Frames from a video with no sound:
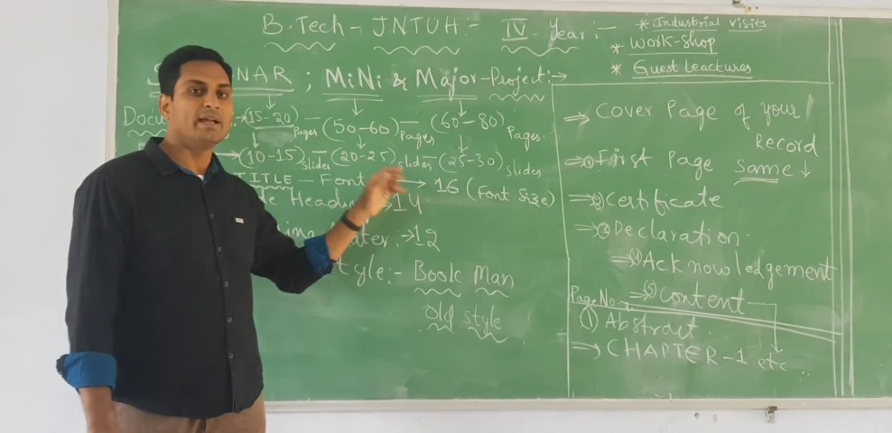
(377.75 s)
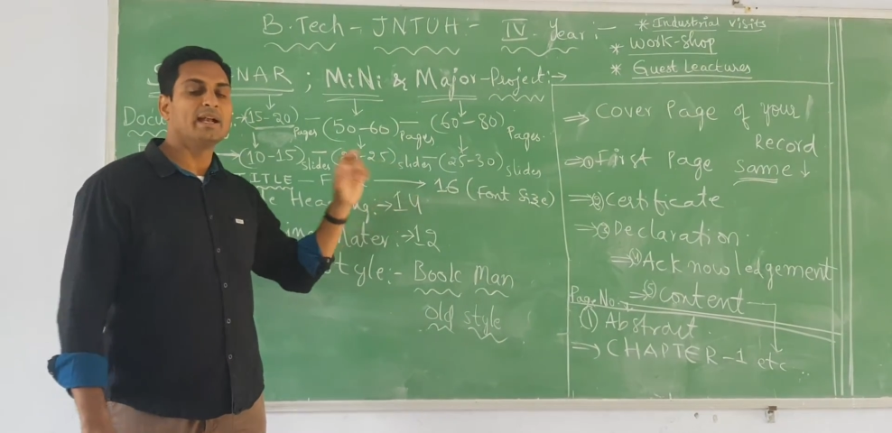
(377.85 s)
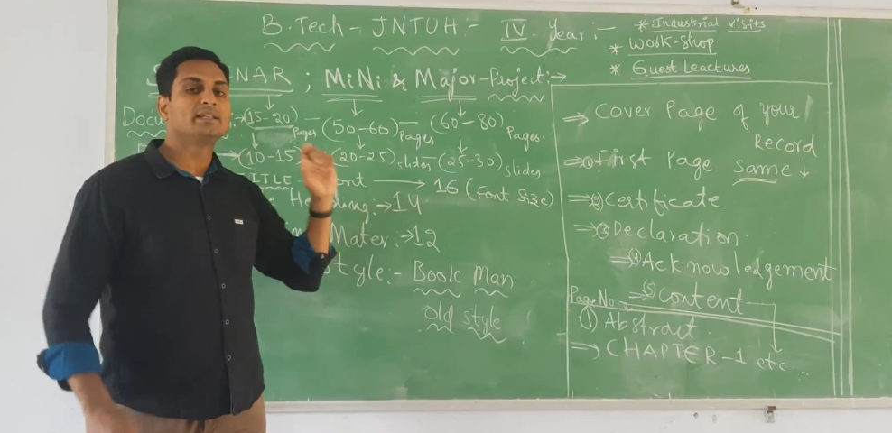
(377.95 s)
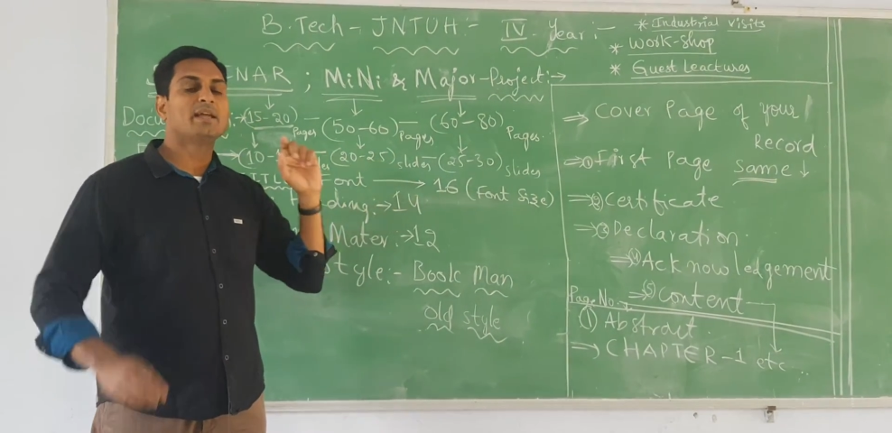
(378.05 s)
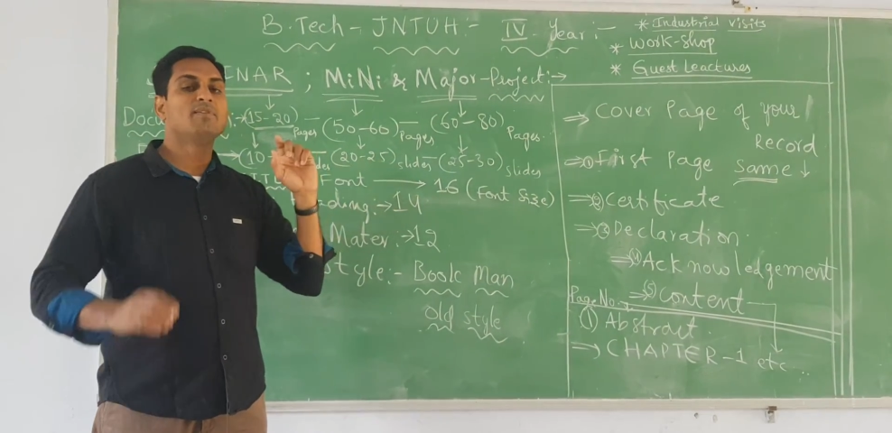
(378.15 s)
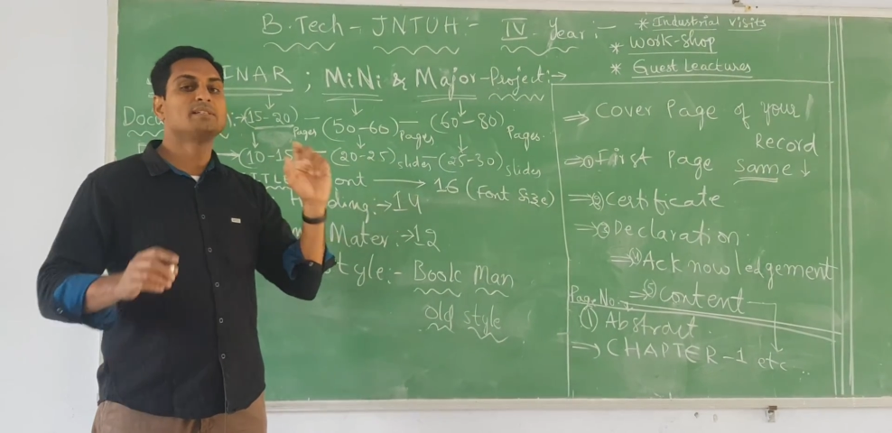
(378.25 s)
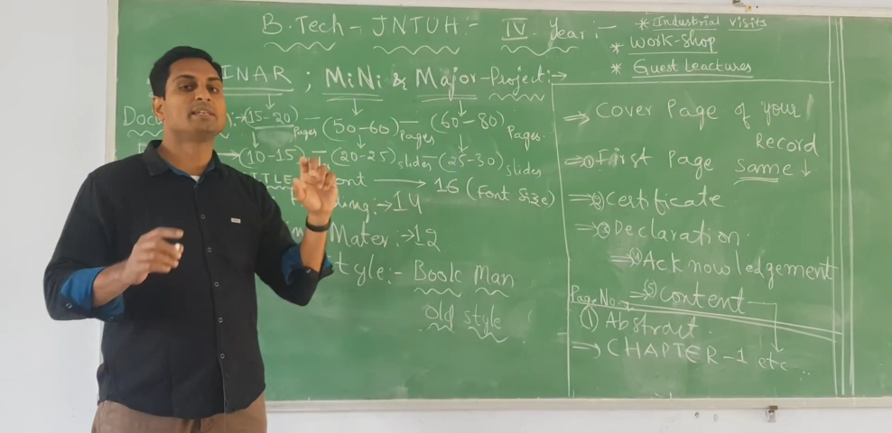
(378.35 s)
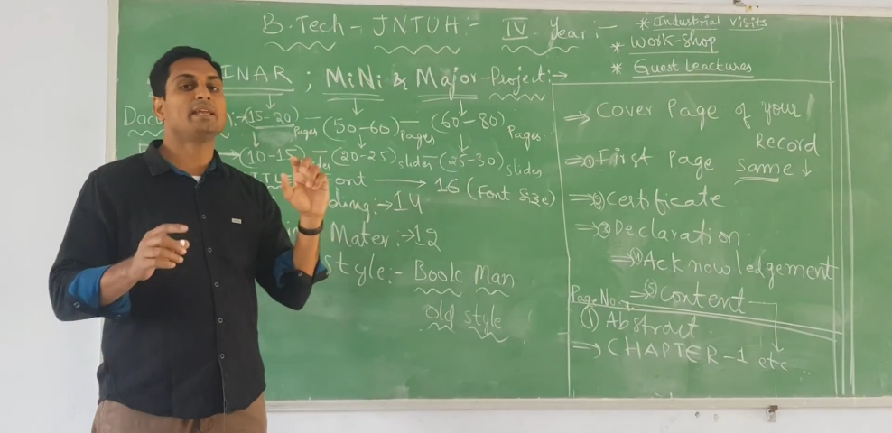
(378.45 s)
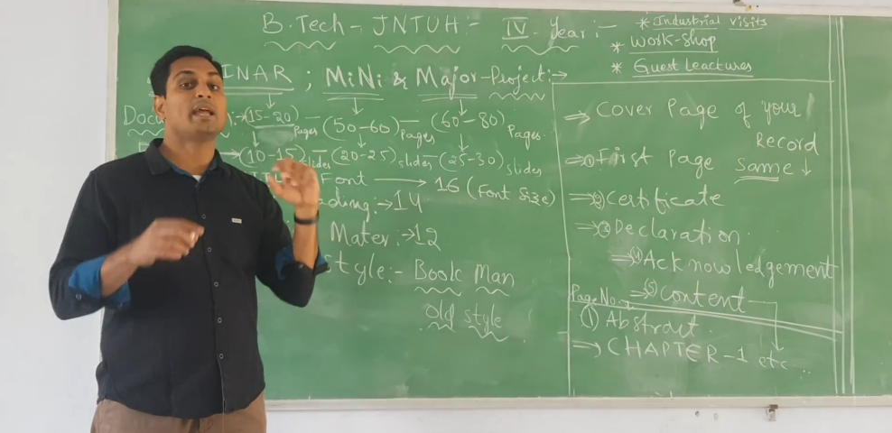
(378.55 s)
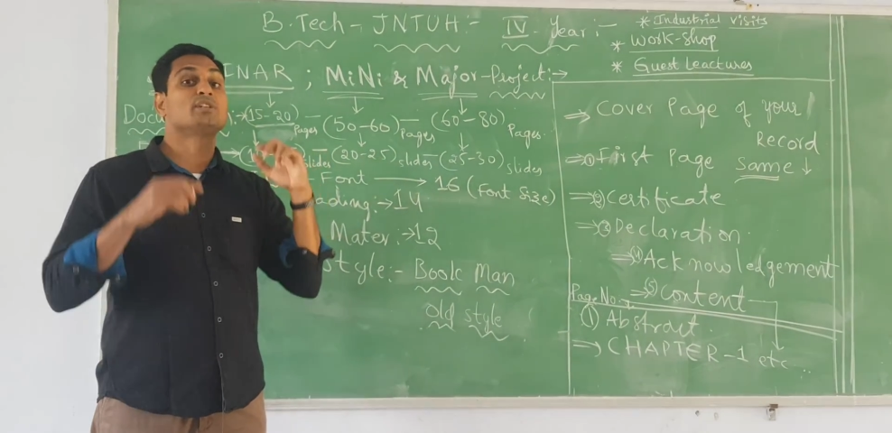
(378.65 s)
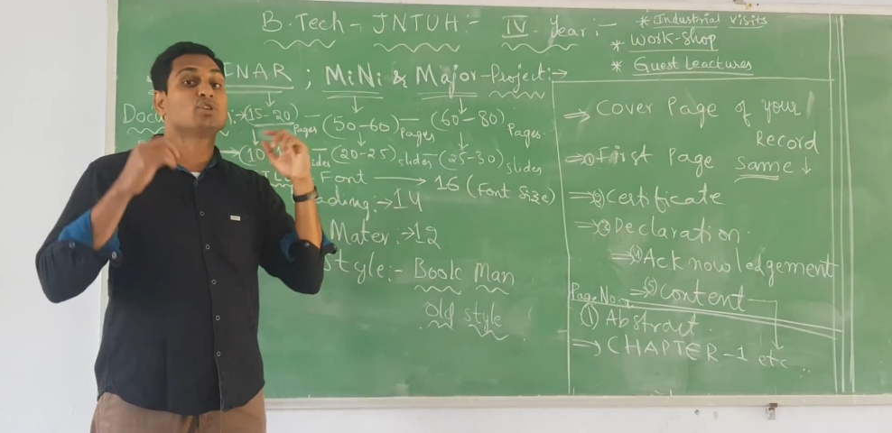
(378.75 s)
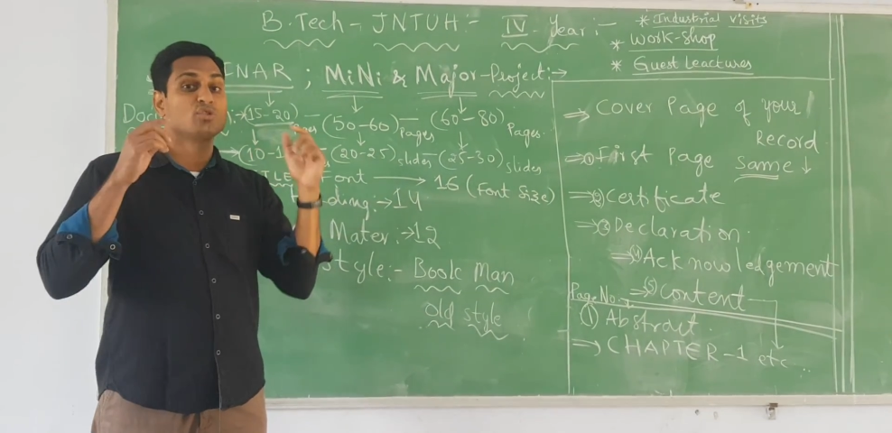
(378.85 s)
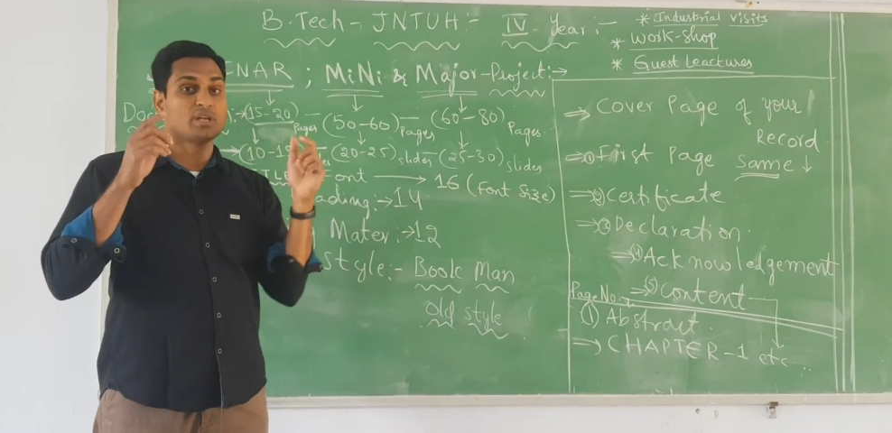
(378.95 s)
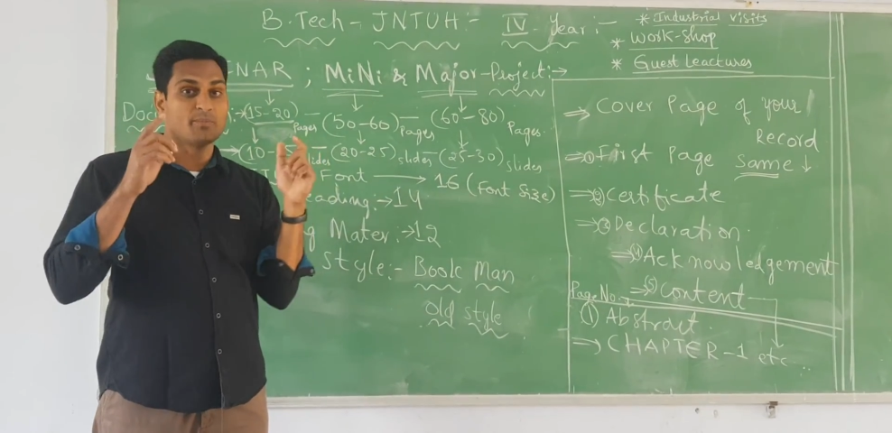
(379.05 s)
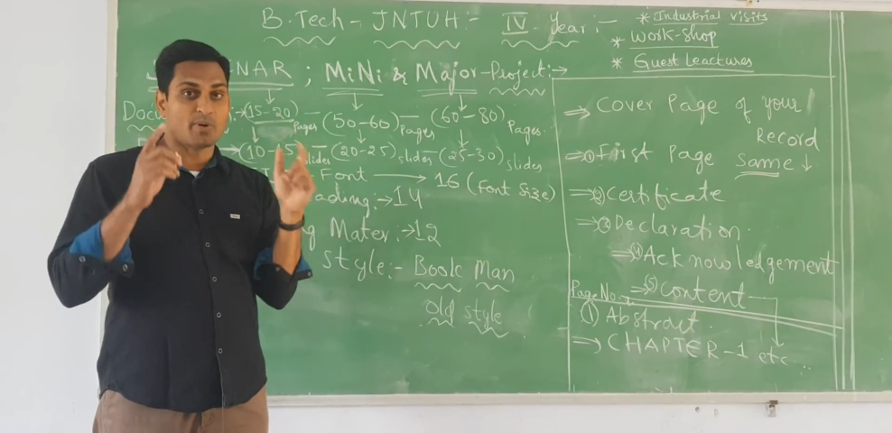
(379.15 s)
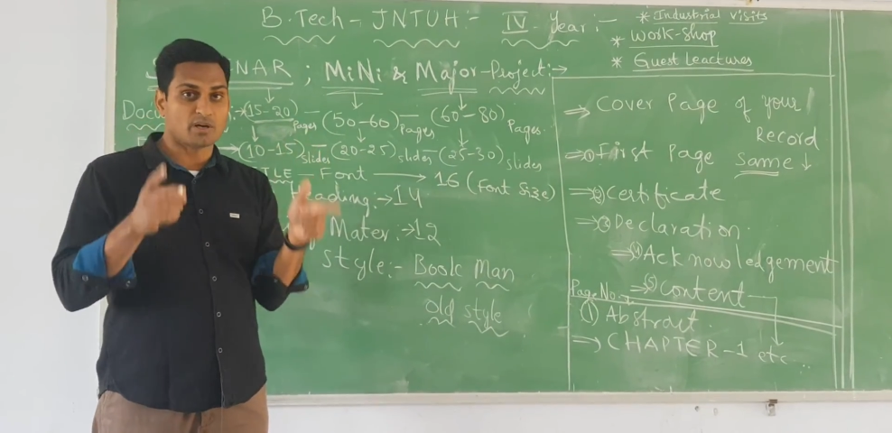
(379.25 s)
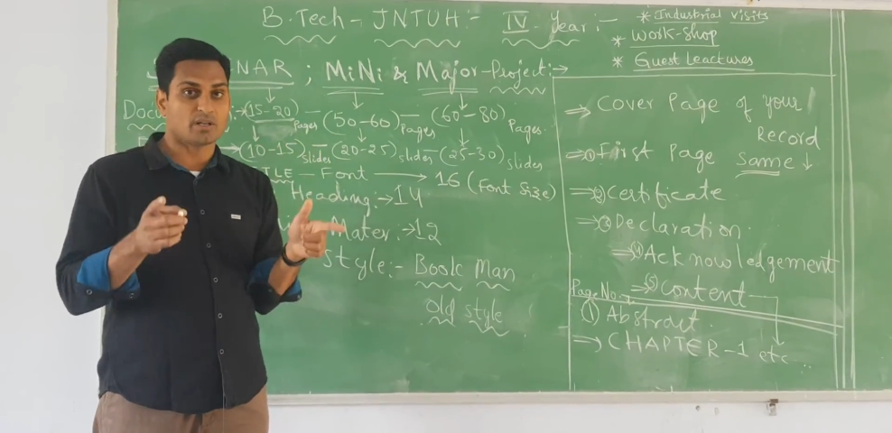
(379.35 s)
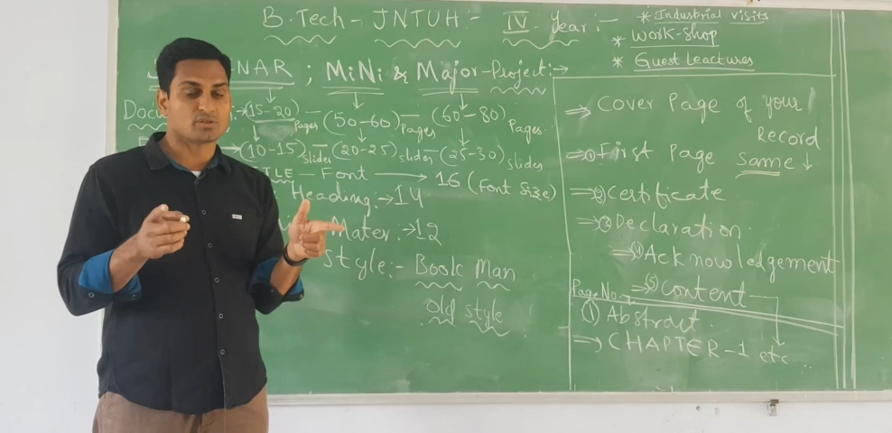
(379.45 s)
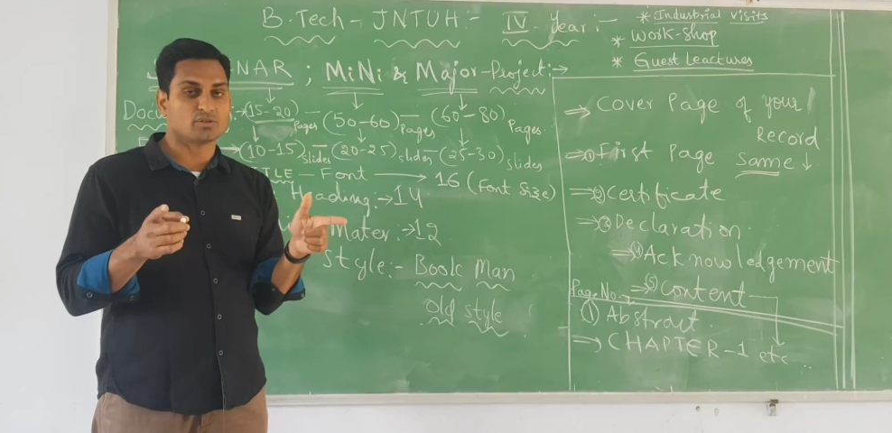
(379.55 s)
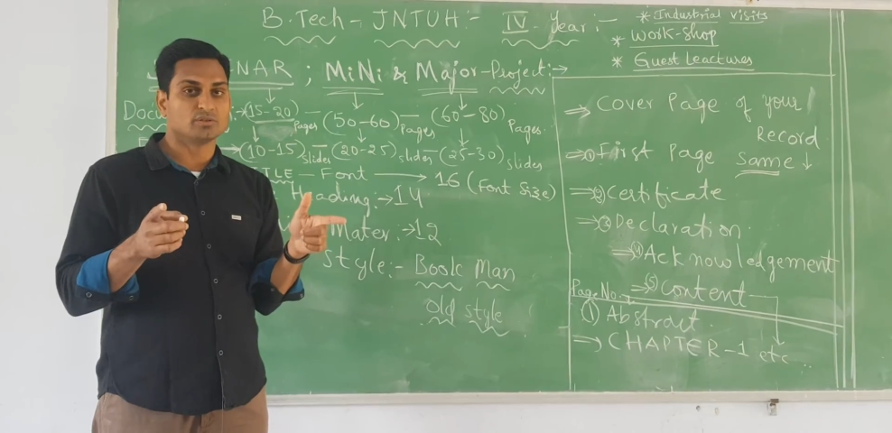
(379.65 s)
and they will see execution part
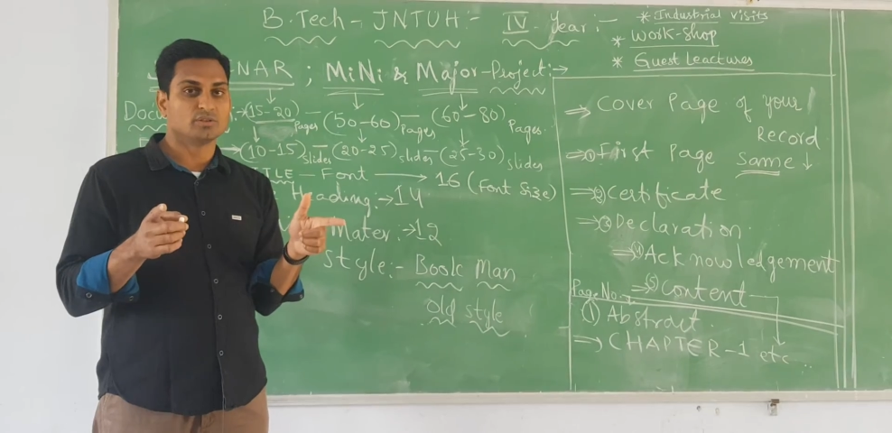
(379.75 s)
also